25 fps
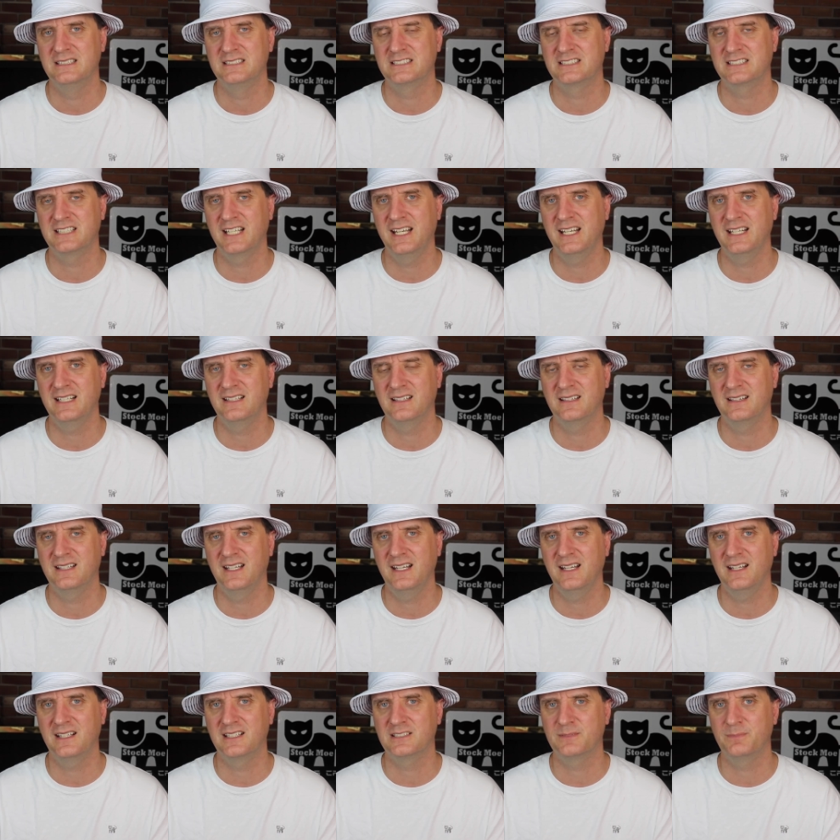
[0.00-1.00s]
saying that
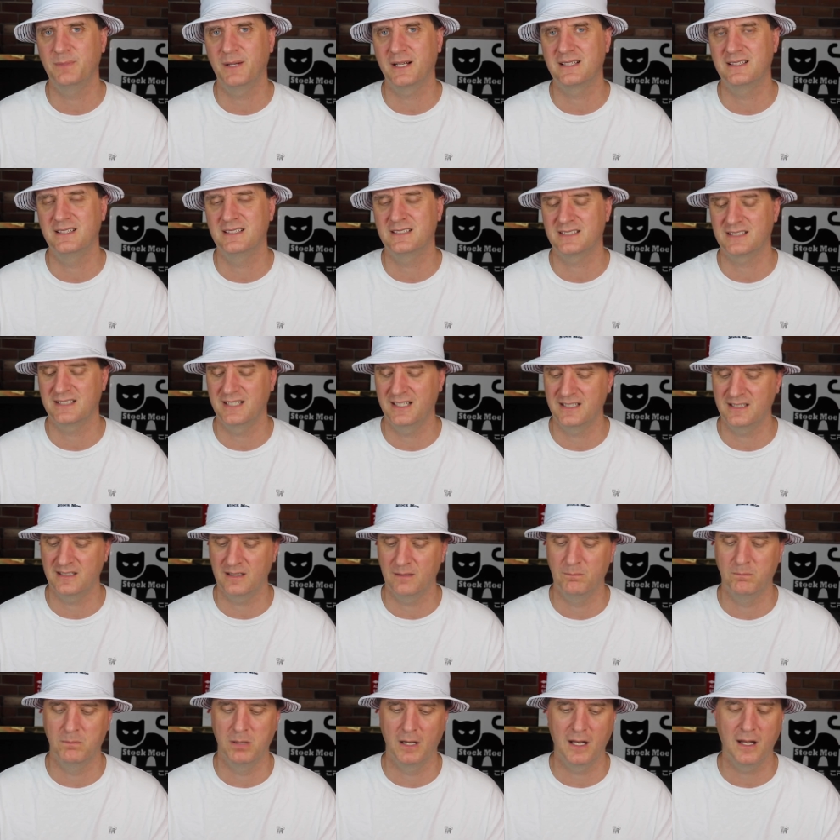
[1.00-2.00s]
they expect this thing
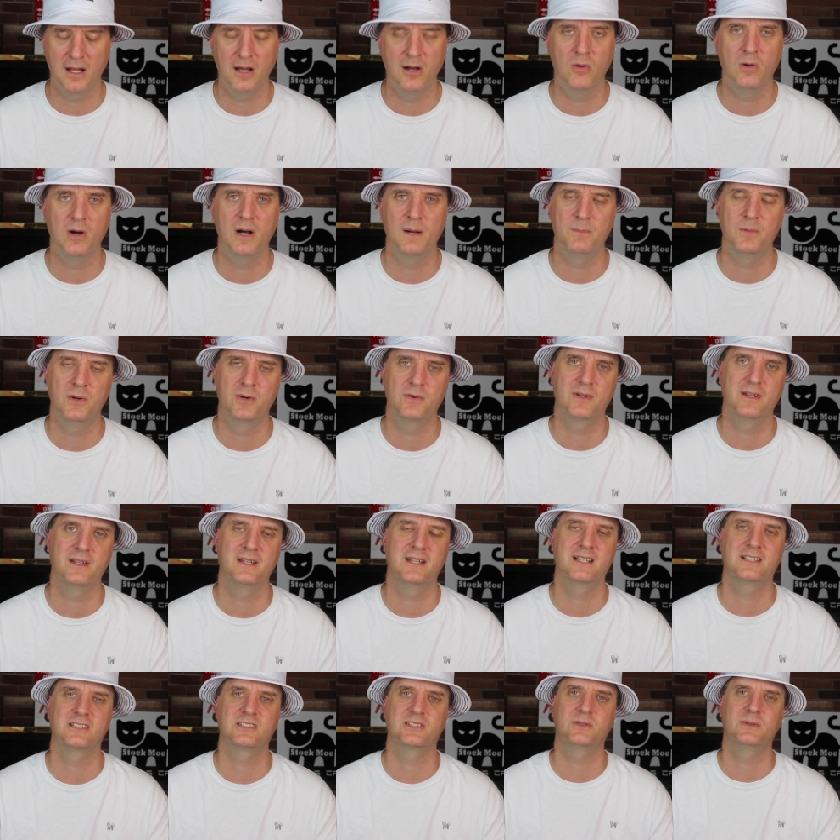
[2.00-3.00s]
to blow up over the
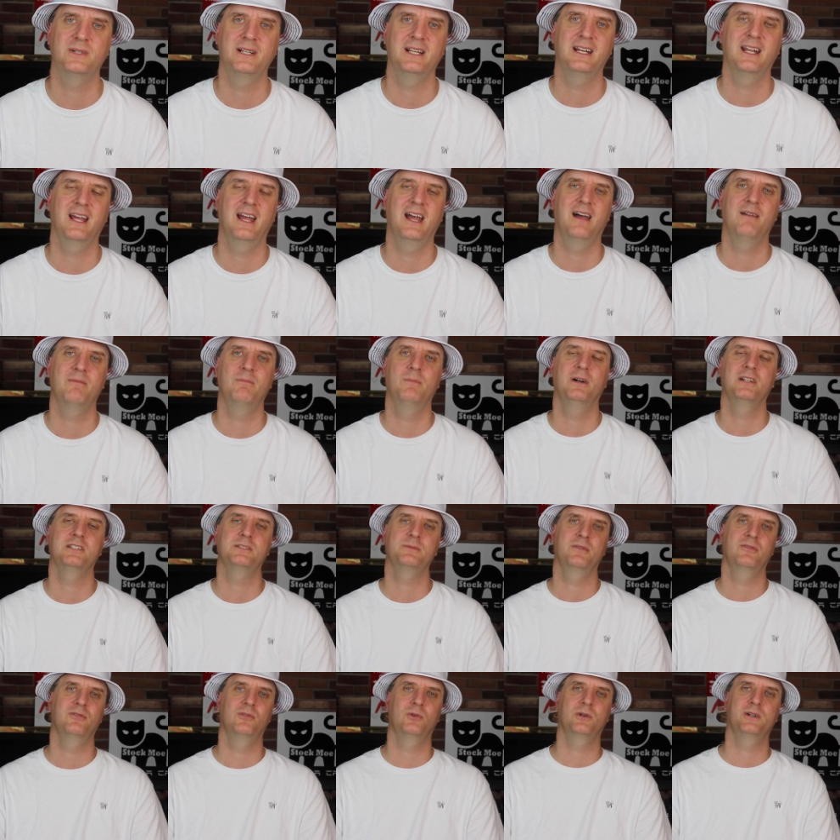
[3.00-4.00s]
next 3.5
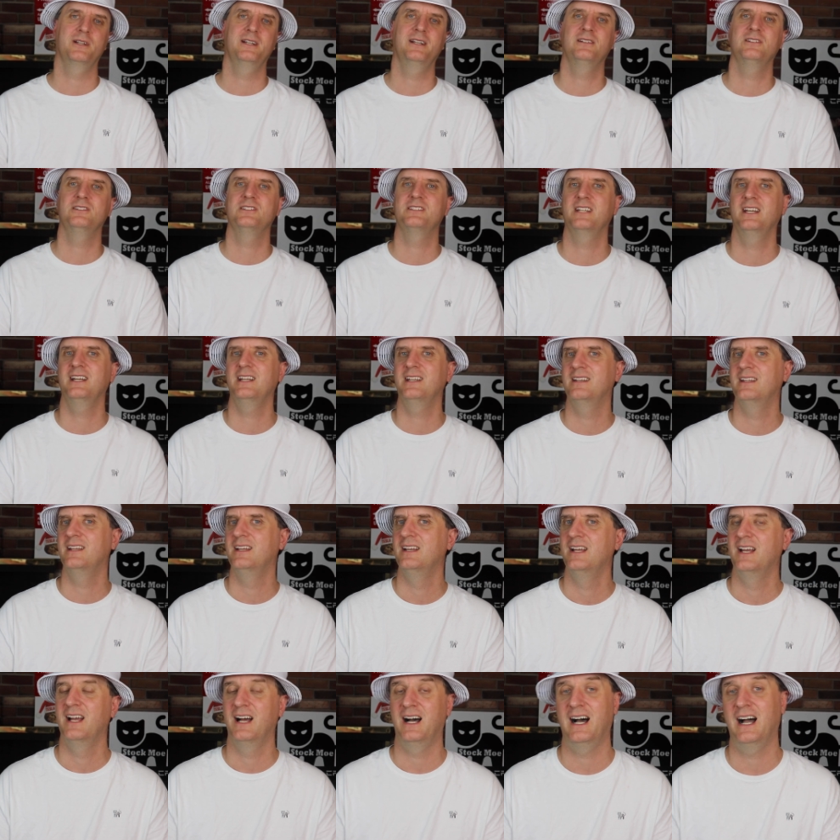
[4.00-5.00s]
months before year's end.
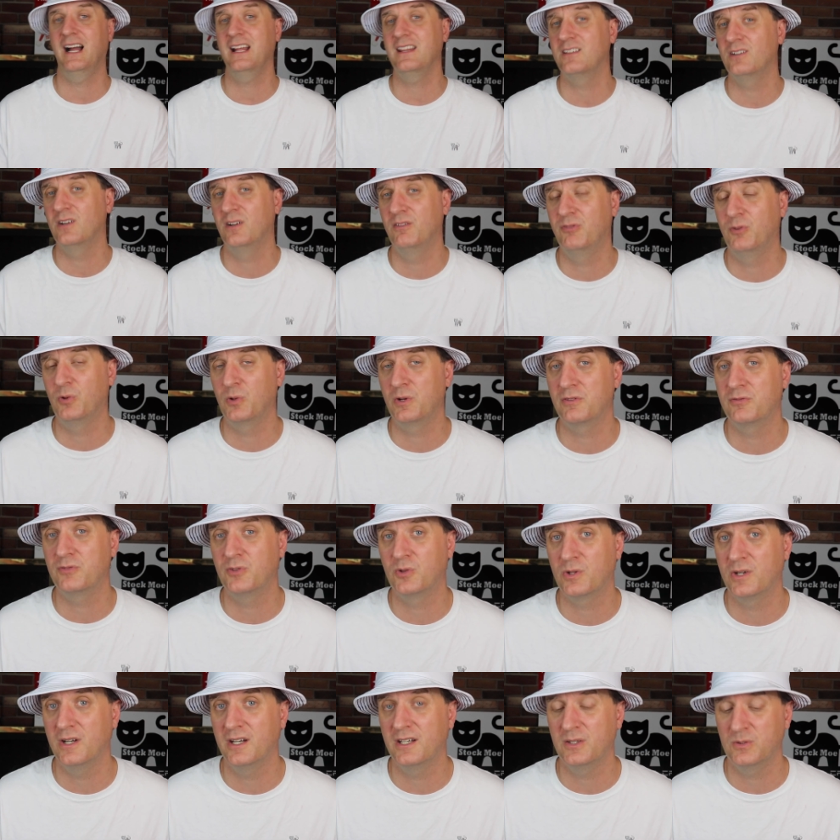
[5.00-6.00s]
I thought
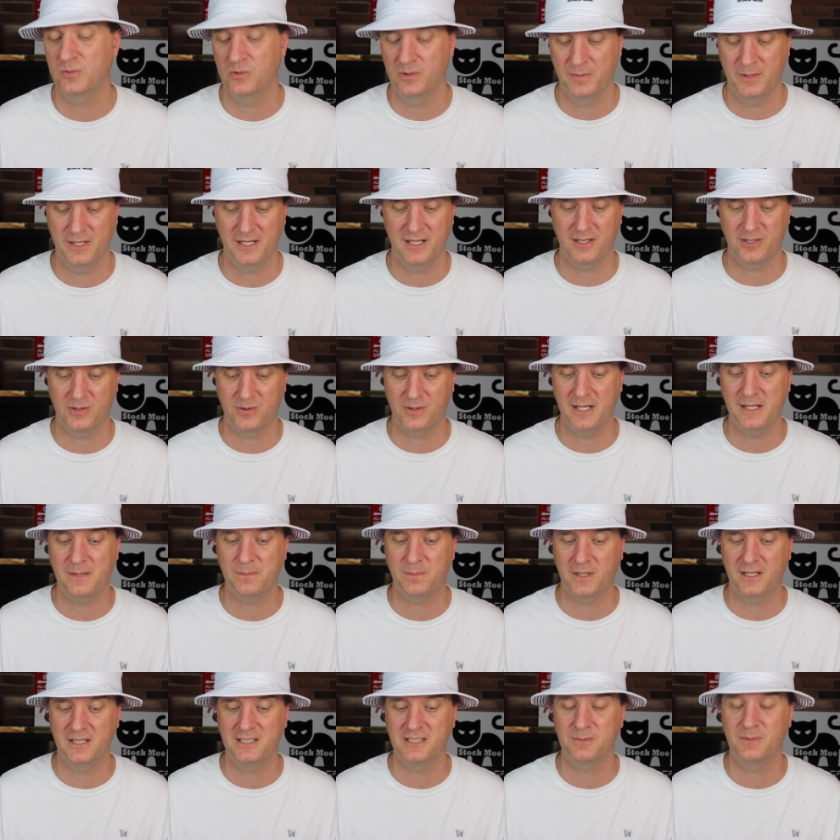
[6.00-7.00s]
4,400 would be a
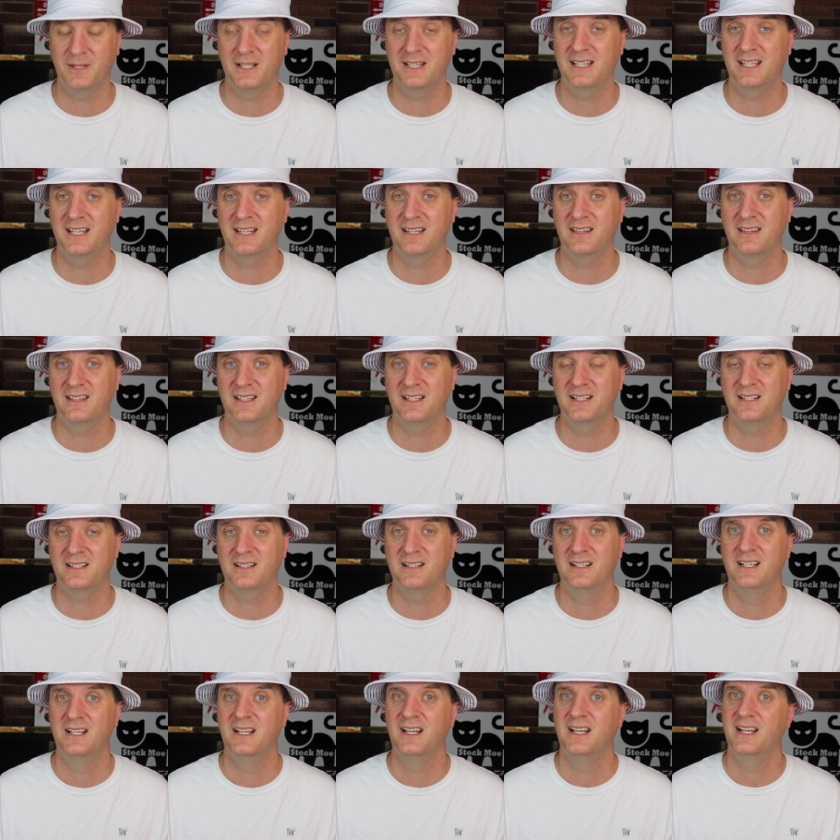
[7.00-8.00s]
great price by the end of the
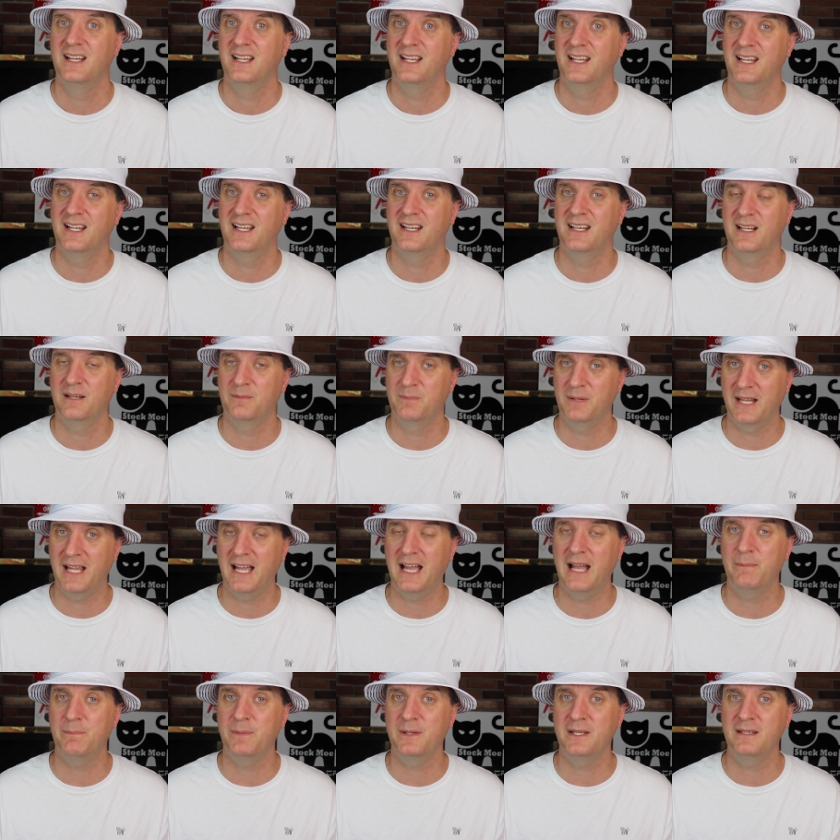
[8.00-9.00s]
year, and I'd be
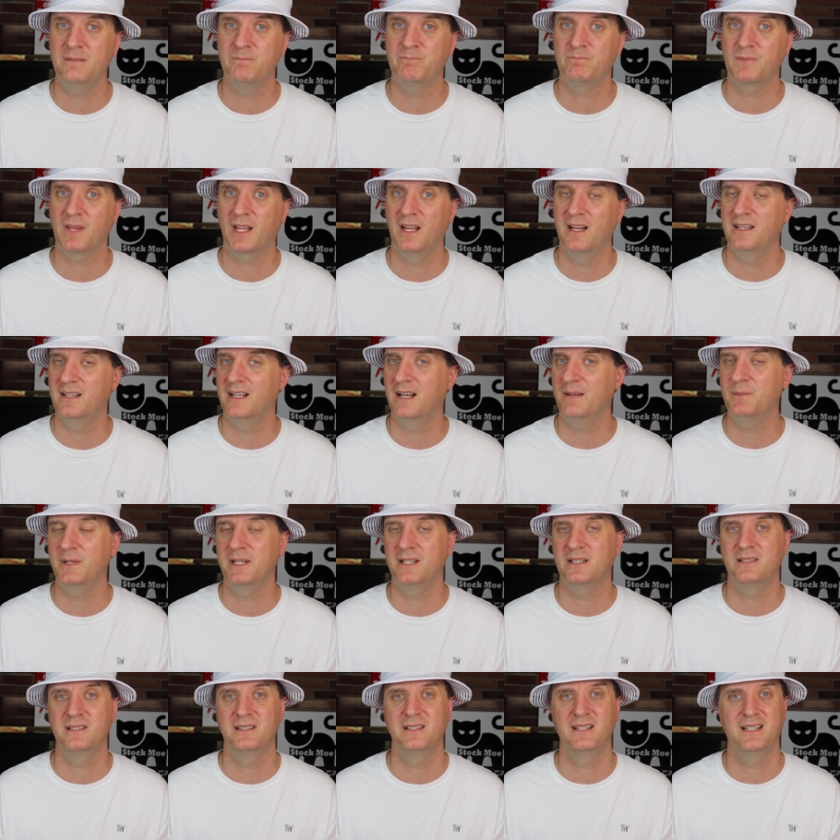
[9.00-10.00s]
happy. And I'm
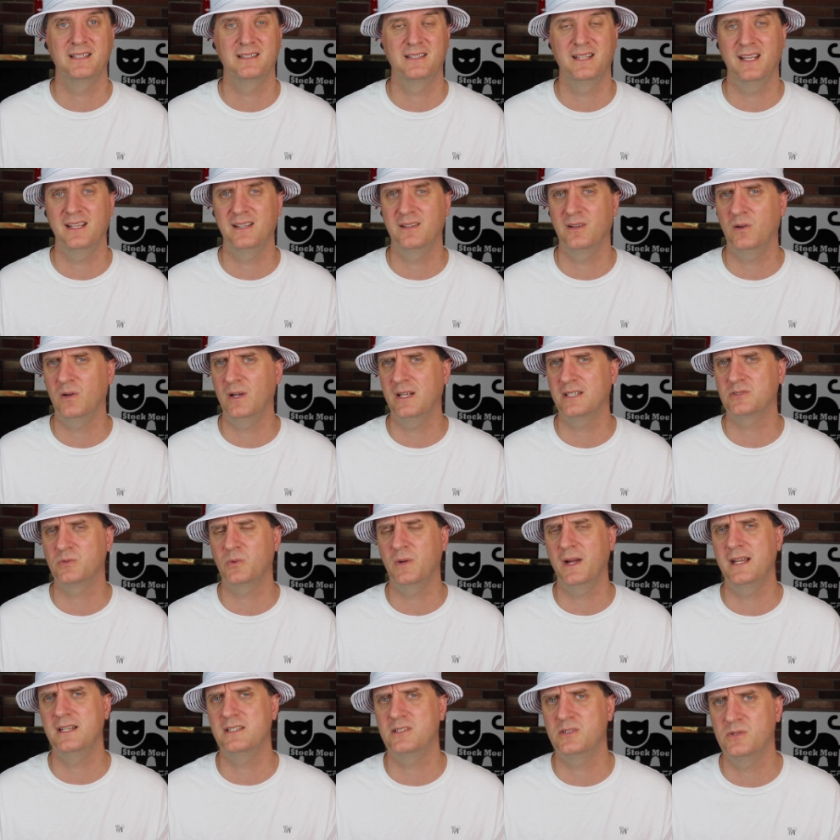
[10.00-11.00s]
hearing that they, oh, that's
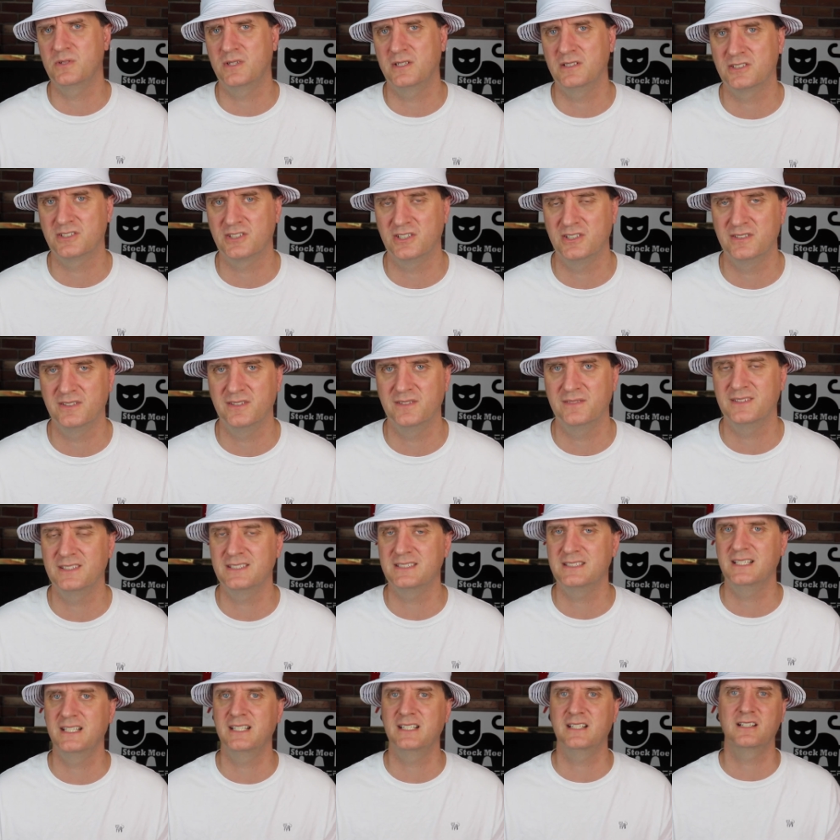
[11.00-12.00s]
way too conservative.
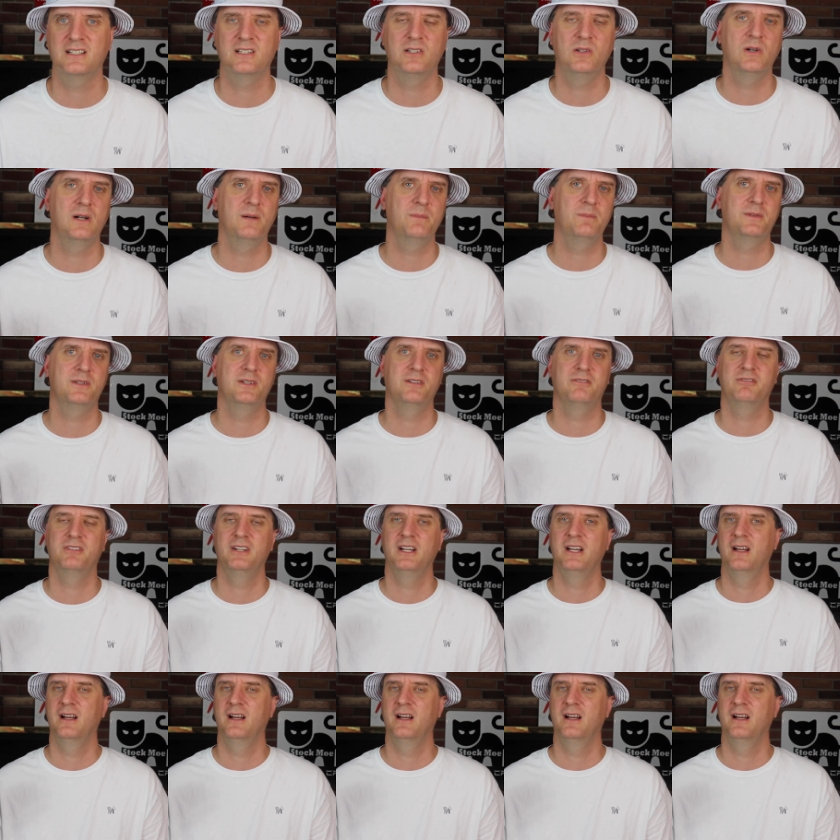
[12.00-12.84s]
This thing could go up to,